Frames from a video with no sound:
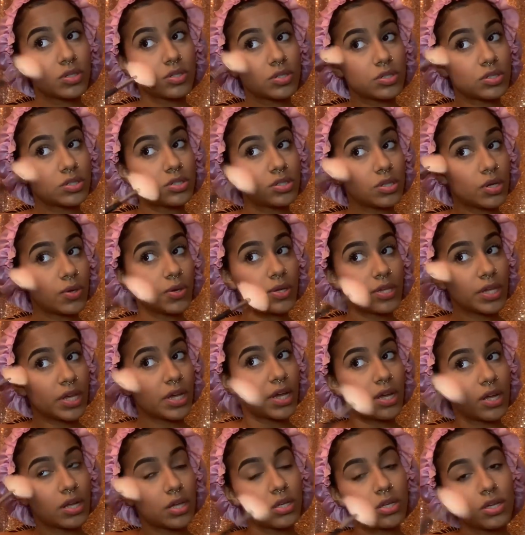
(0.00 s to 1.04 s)
So
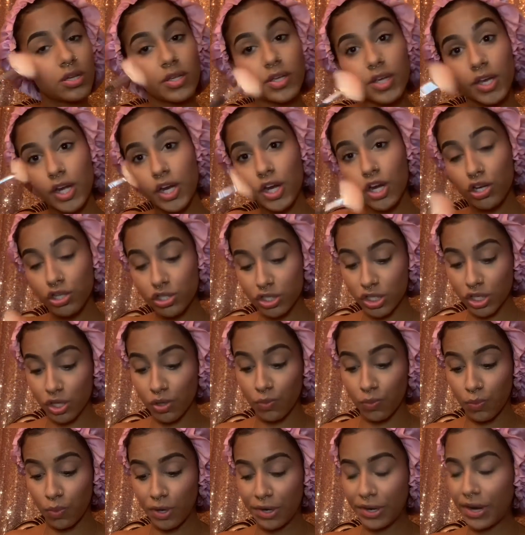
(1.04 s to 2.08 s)
yeah, your girl took
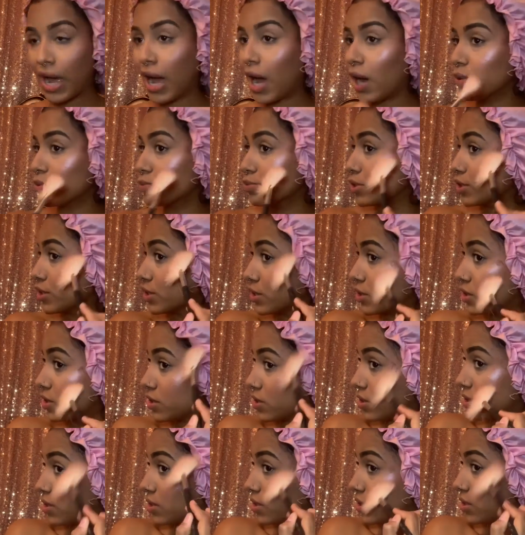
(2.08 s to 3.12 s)
one hour
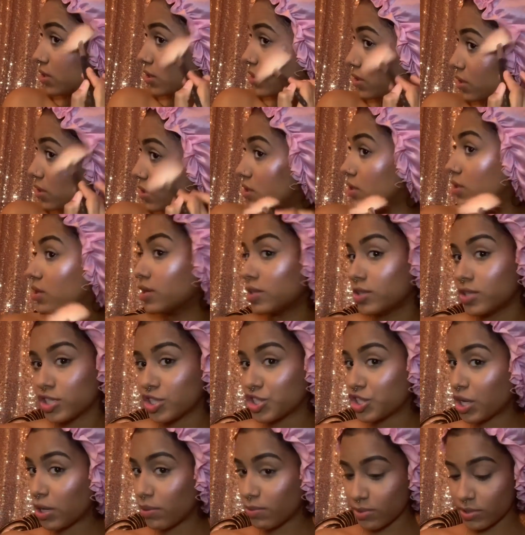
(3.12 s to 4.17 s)
in the
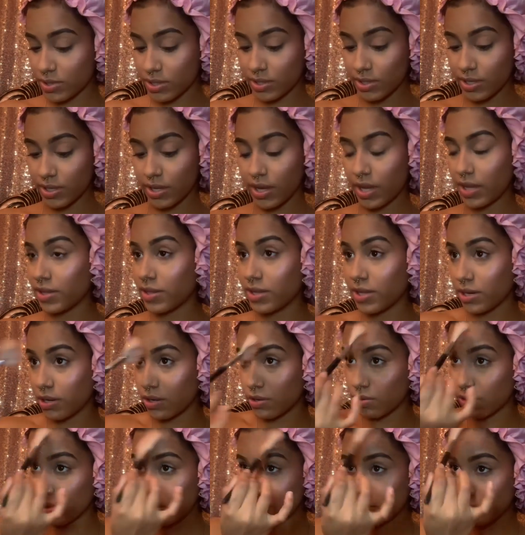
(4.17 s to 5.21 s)
shower today. I didn't
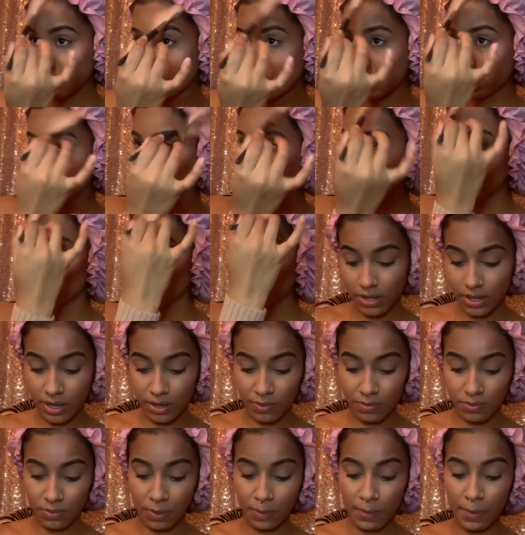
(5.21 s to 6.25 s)
know it was possible.
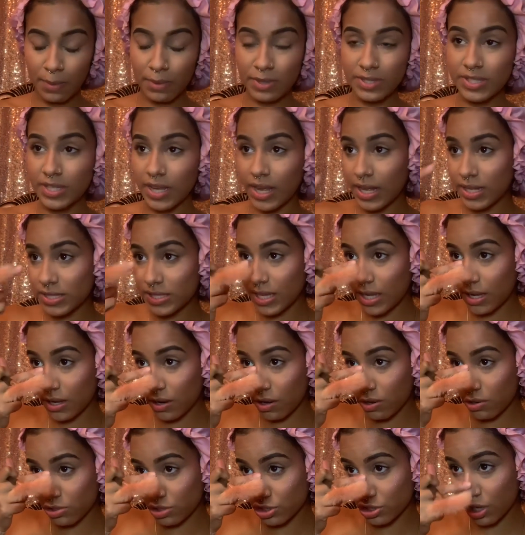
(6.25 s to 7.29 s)
When people say I take
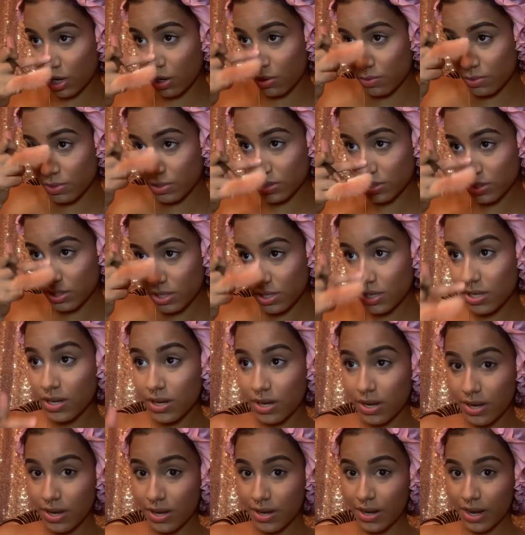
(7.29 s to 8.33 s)
long showers,
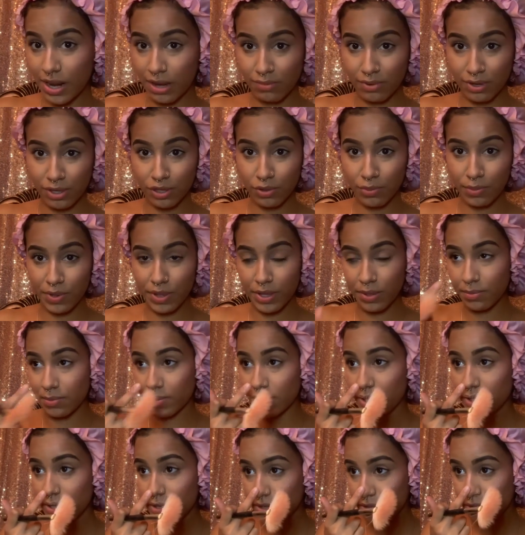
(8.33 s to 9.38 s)
now I know what they
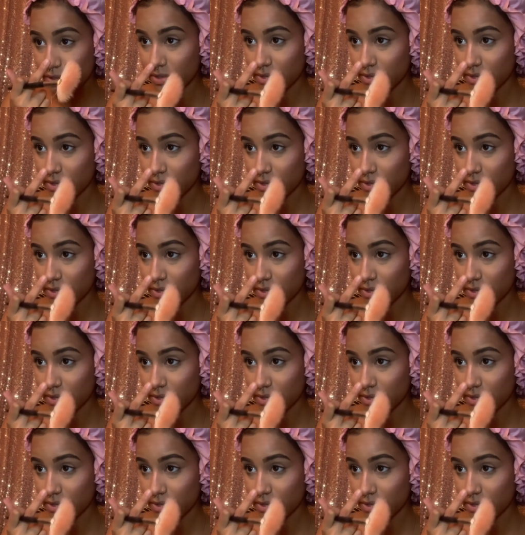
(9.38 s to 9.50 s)
mean.